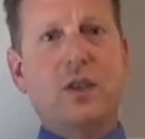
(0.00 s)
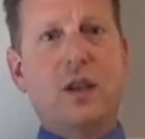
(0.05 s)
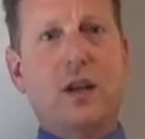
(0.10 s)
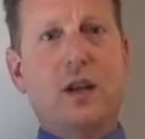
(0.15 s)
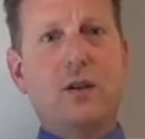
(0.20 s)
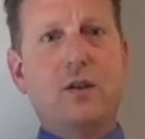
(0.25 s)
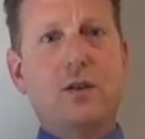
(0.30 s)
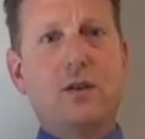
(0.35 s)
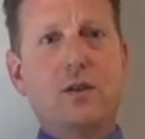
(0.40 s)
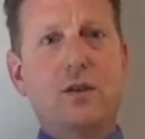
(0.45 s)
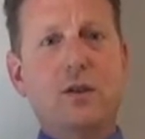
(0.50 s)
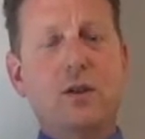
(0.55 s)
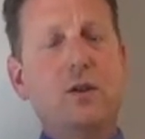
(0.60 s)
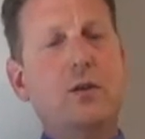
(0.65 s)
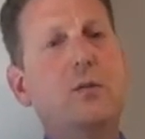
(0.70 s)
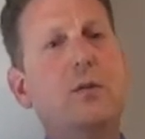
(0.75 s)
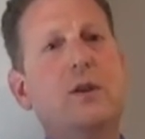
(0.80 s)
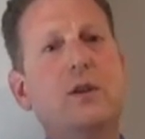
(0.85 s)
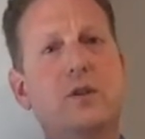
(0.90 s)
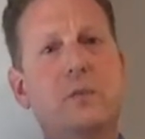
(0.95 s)
that you can
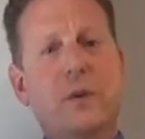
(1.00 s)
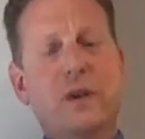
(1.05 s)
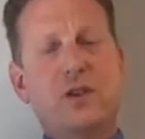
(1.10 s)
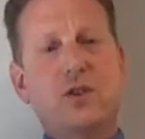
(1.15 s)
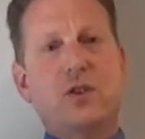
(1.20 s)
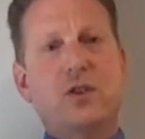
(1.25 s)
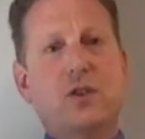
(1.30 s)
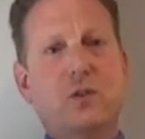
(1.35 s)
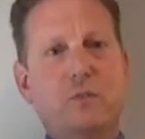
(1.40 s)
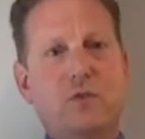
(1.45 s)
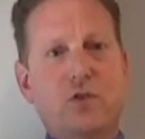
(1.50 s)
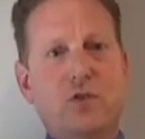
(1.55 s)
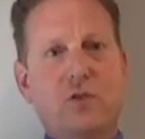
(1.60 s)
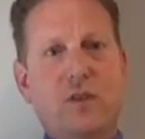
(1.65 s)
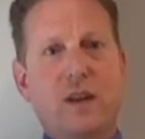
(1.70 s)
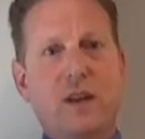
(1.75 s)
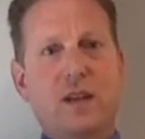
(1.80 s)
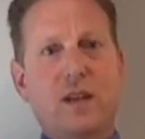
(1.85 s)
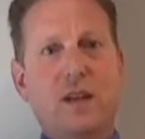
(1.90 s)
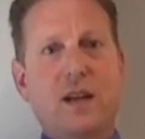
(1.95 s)
do, especially some
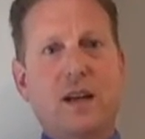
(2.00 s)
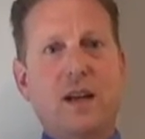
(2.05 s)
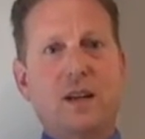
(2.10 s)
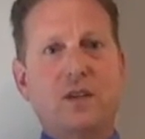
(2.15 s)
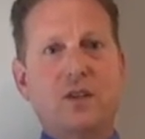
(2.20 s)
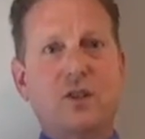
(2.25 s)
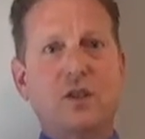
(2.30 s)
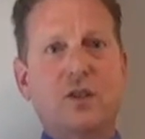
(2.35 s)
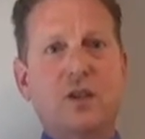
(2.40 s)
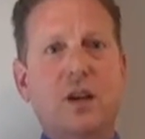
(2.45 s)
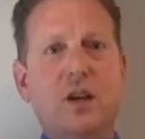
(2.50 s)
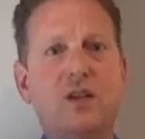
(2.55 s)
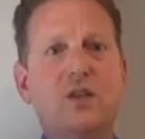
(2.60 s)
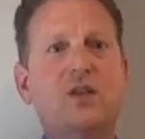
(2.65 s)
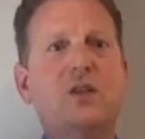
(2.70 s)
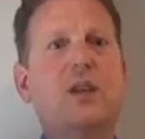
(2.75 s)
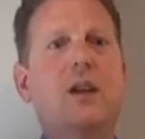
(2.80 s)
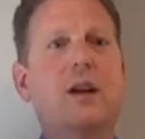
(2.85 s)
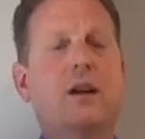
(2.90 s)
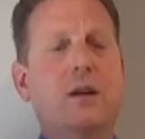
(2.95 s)
strengthening exercises
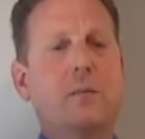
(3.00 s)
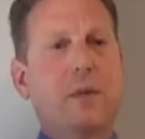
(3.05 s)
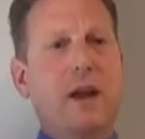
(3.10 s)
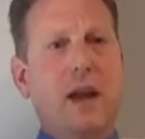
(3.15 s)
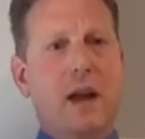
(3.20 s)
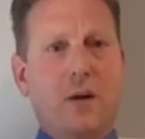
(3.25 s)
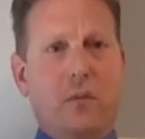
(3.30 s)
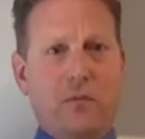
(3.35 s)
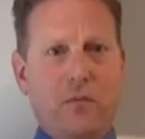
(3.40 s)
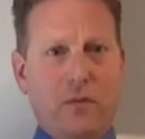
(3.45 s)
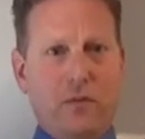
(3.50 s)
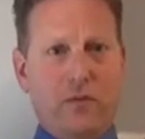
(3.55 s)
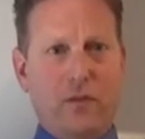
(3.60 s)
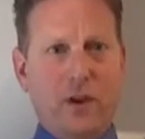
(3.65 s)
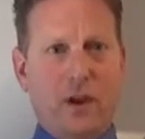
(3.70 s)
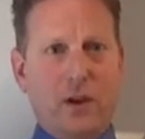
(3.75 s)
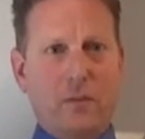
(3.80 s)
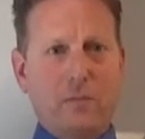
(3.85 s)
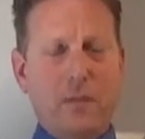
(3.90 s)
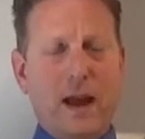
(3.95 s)
that are going to be helpful for
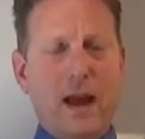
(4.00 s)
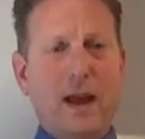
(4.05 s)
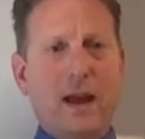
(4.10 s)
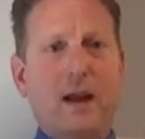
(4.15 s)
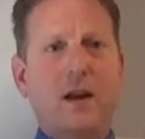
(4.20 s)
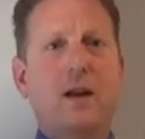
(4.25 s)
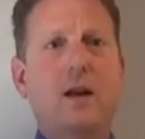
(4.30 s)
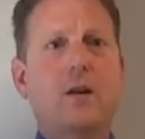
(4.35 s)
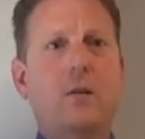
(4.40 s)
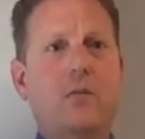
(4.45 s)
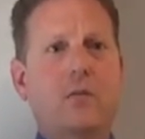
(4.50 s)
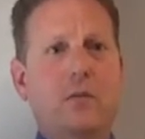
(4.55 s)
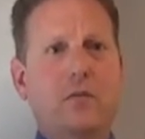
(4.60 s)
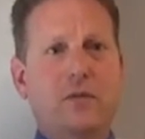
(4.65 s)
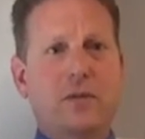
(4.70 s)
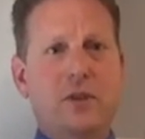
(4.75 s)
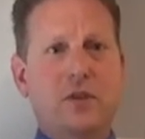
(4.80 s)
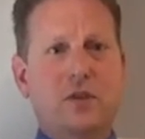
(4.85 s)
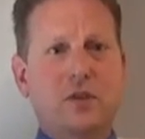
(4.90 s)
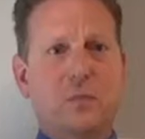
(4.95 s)
your back, helpful for
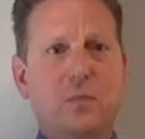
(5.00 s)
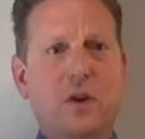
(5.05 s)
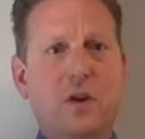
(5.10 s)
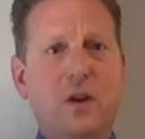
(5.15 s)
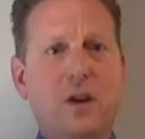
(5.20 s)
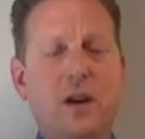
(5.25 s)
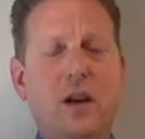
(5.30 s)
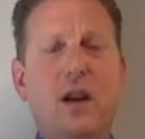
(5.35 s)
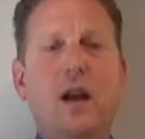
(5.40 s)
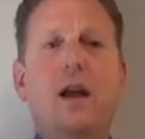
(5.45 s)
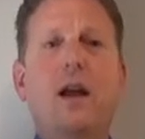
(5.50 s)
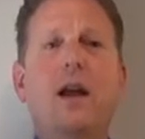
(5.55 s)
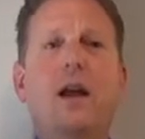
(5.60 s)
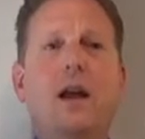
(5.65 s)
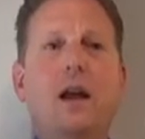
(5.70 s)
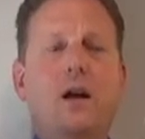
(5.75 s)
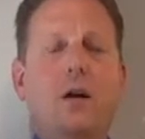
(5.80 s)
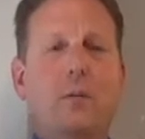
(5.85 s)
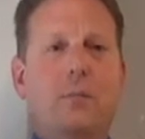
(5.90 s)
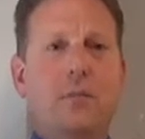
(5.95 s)
your spine,
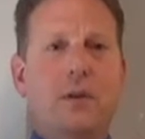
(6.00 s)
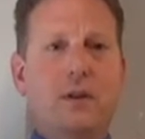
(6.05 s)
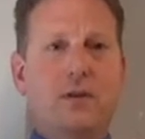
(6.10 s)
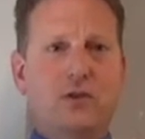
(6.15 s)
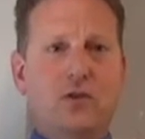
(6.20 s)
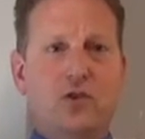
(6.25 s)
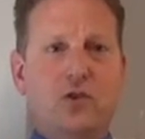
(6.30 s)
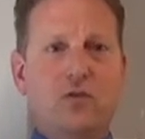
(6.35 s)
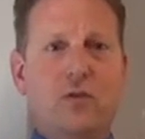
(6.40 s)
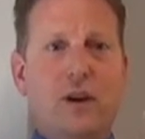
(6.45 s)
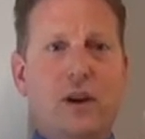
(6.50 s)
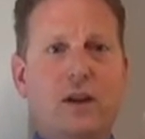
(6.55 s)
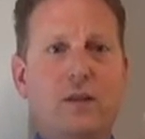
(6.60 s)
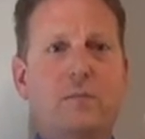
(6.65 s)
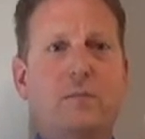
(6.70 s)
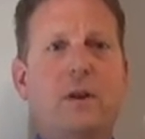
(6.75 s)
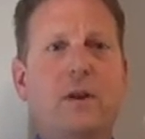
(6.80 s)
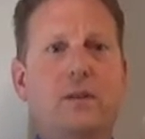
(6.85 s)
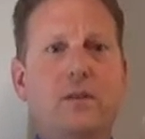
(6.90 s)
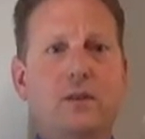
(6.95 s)
help build strength,
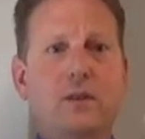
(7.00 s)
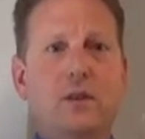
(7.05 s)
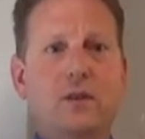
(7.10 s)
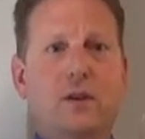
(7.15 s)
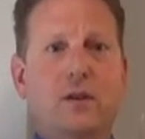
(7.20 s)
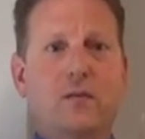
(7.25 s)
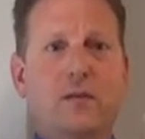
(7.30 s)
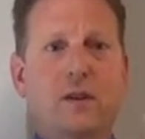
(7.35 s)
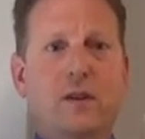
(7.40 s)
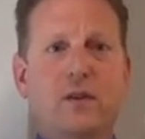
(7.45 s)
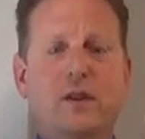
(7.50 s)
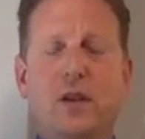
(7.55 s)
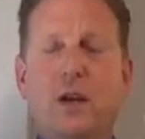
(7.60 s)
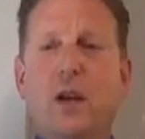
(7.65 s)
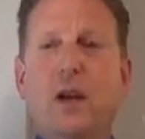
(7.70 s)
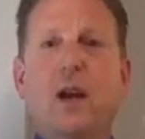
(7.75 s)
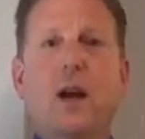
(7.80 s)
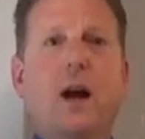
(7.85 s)
build endurance.